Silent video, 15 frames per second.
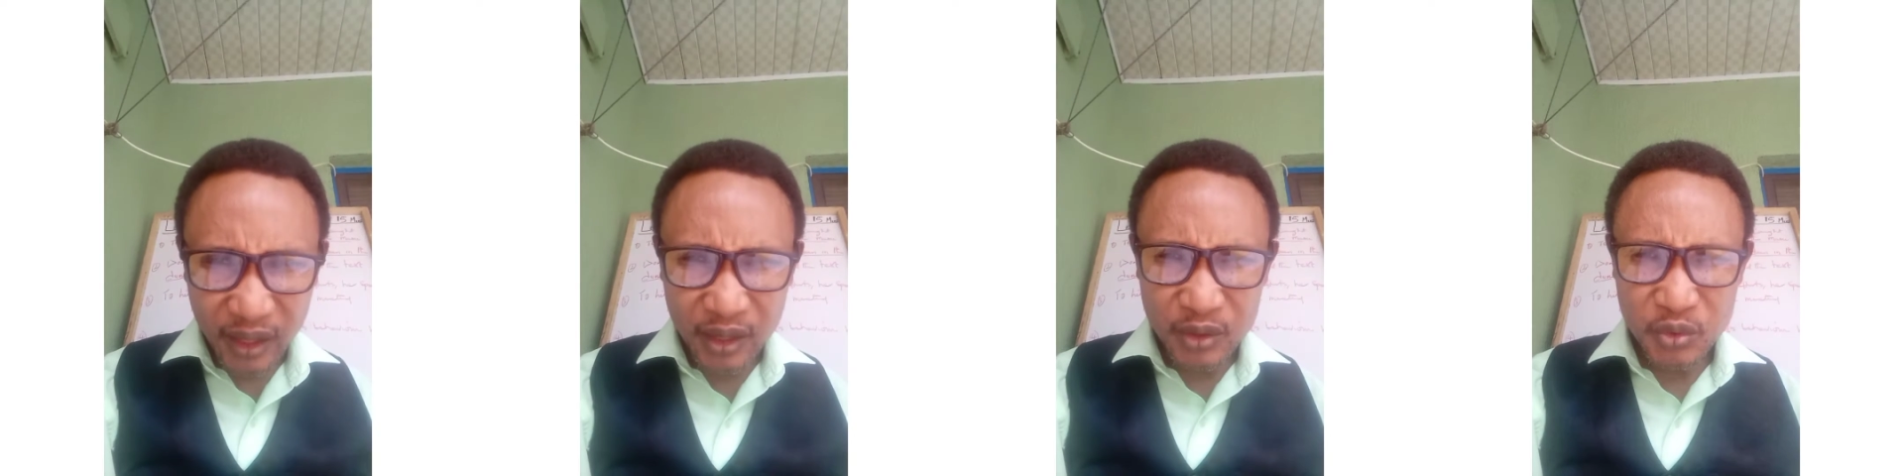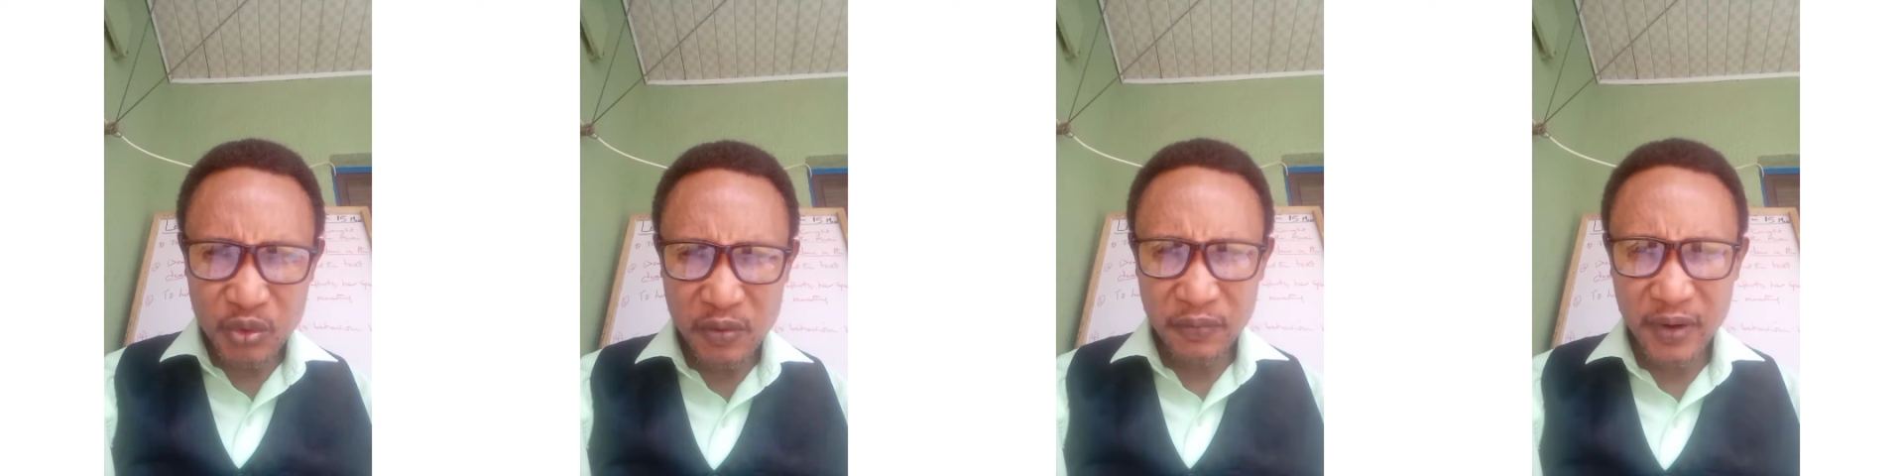uh,
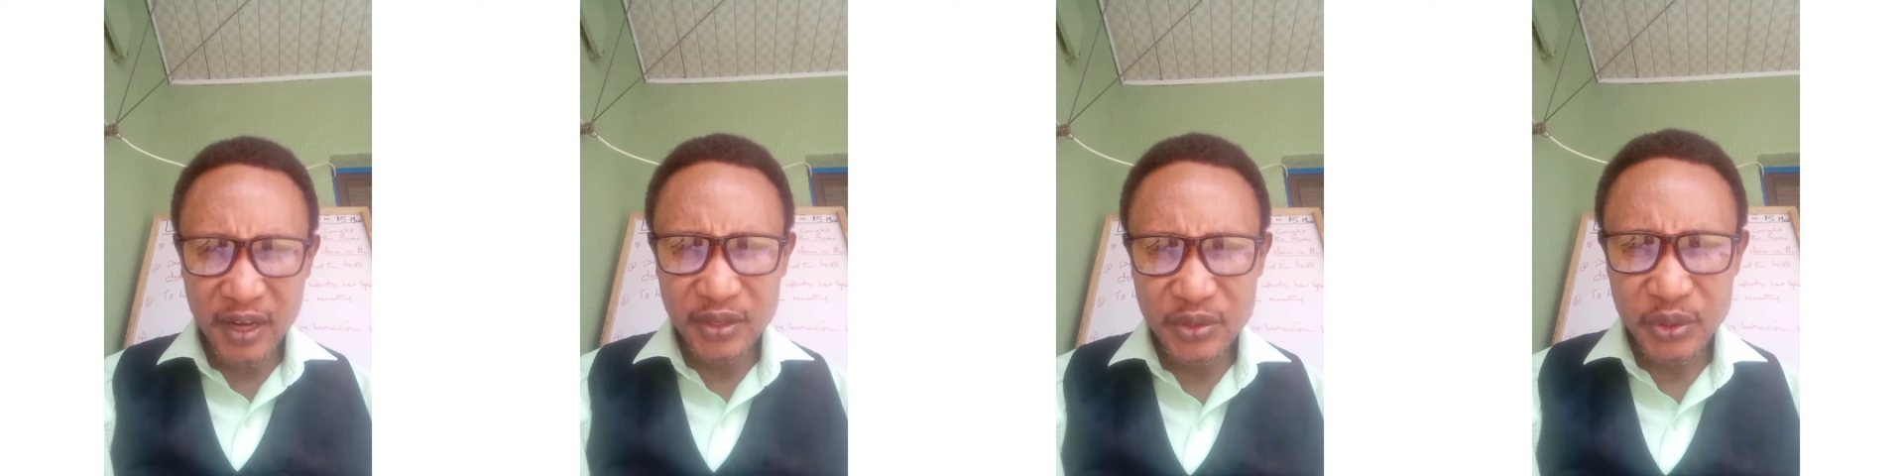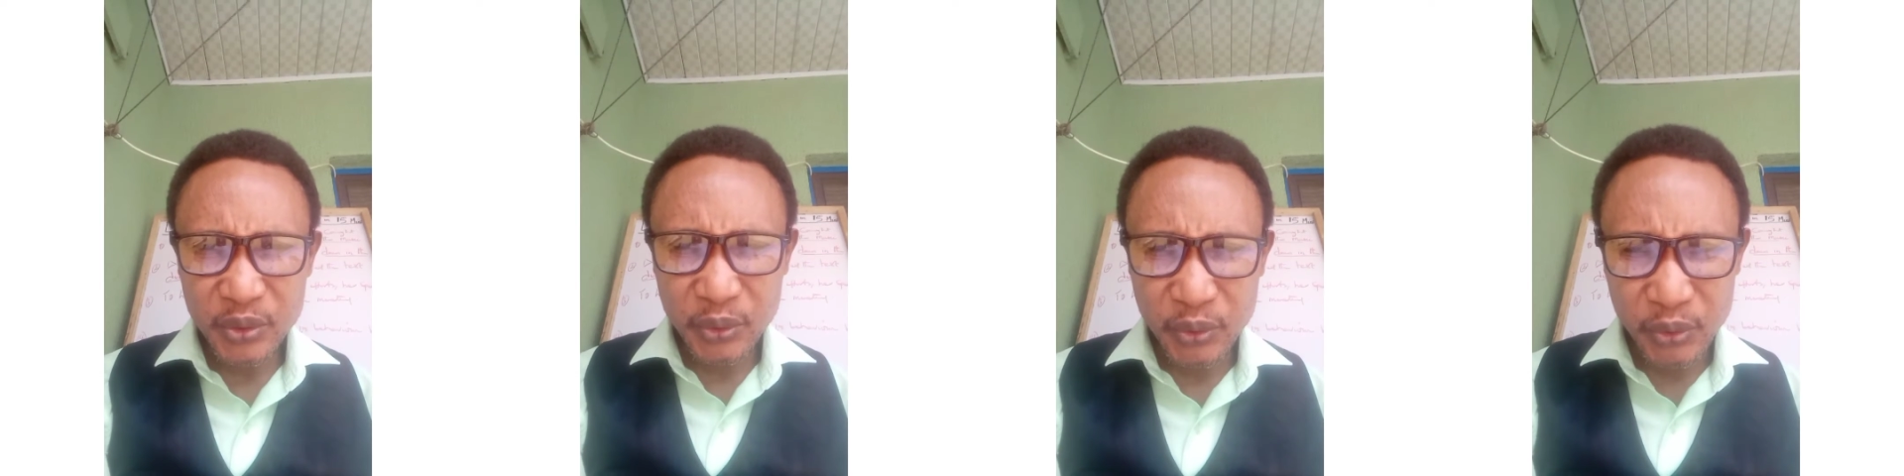so far
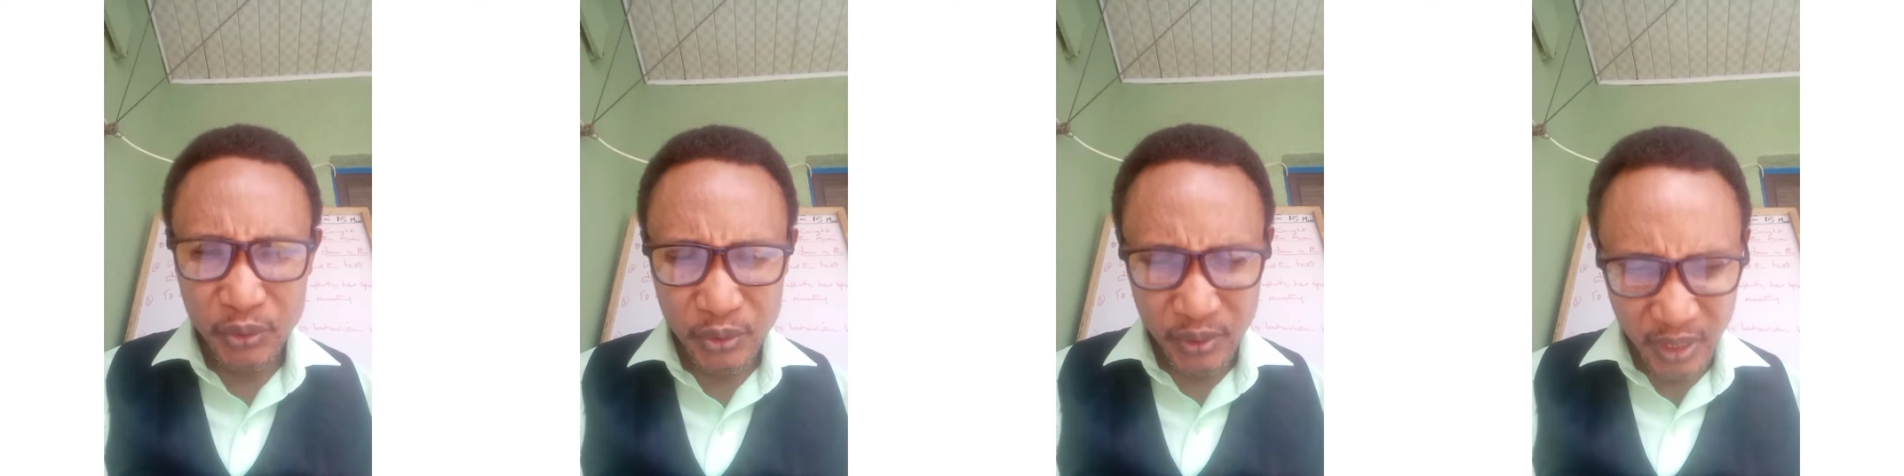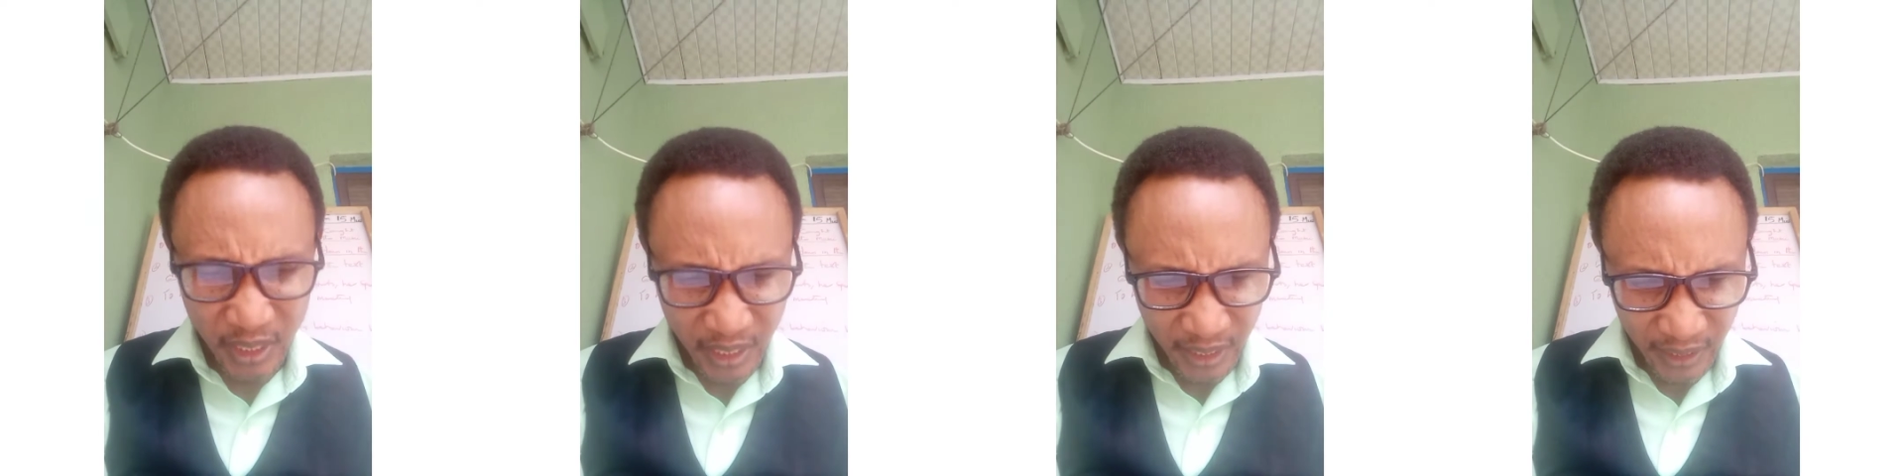so good,
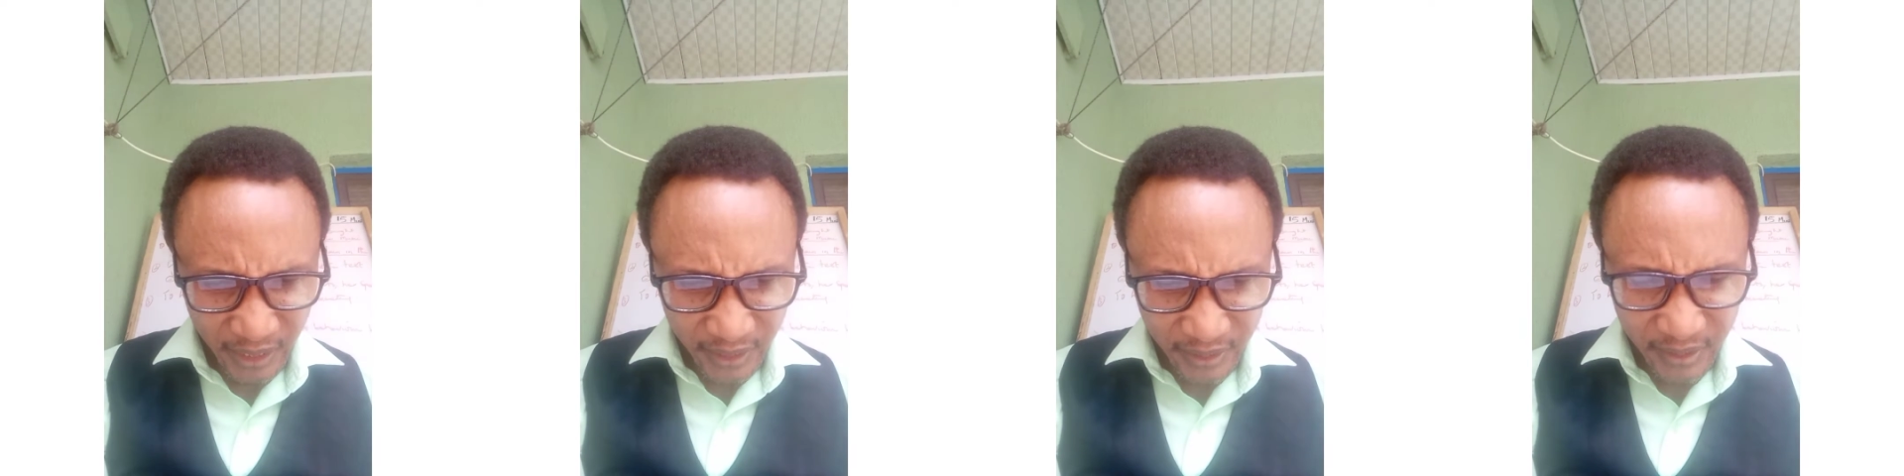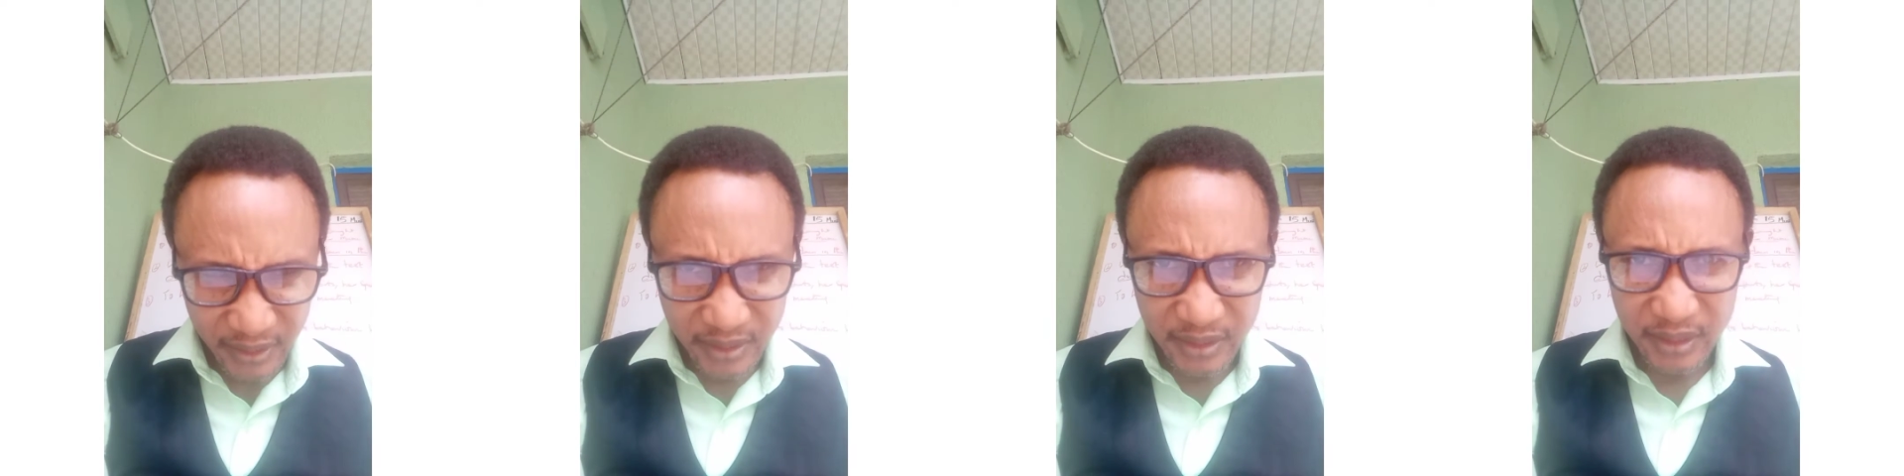et
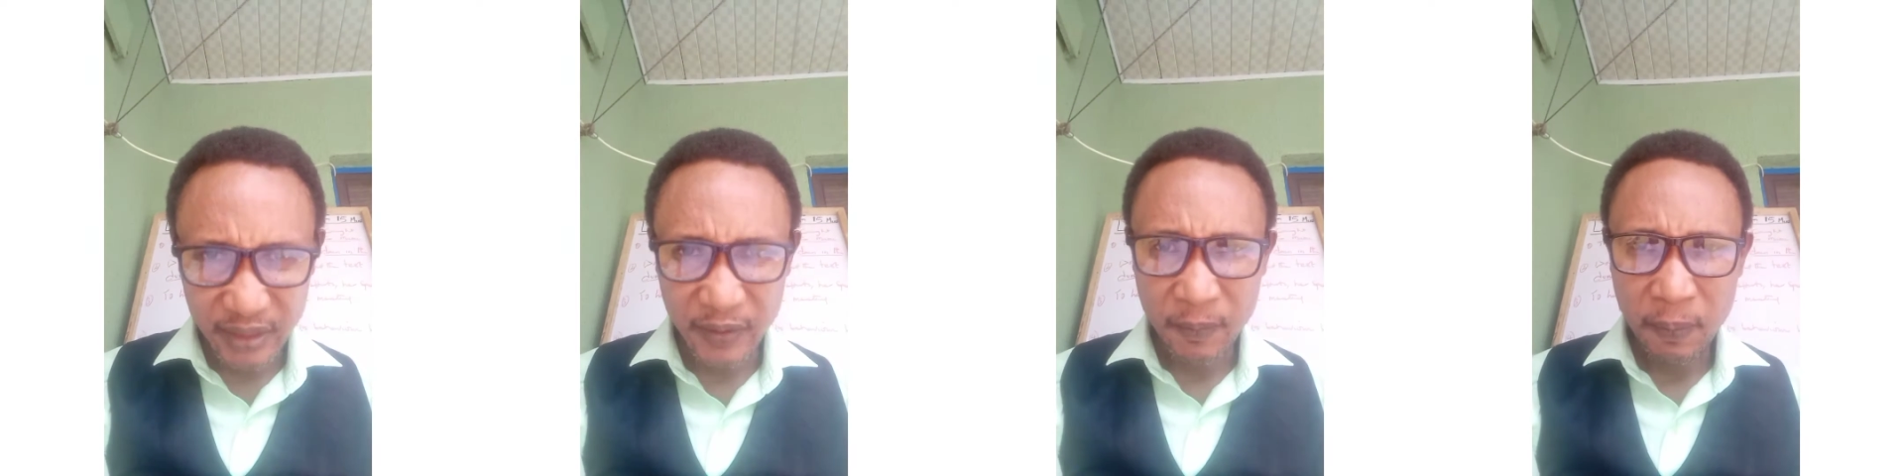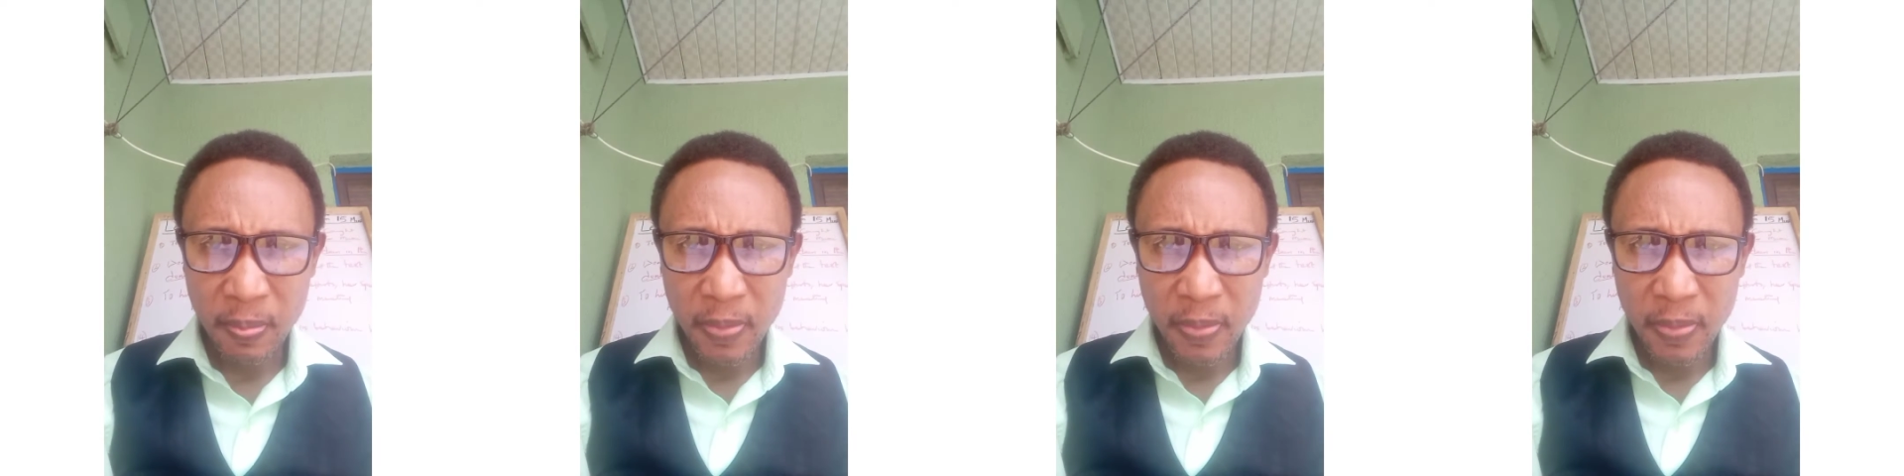cetera.